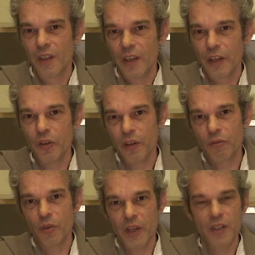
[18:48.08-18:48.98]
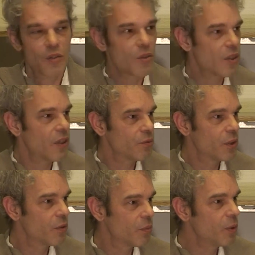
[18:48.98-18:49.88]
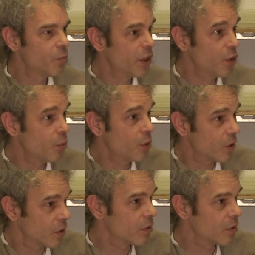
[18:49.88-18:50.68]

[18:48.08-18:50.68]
And you have to ask yourself what will bring you more.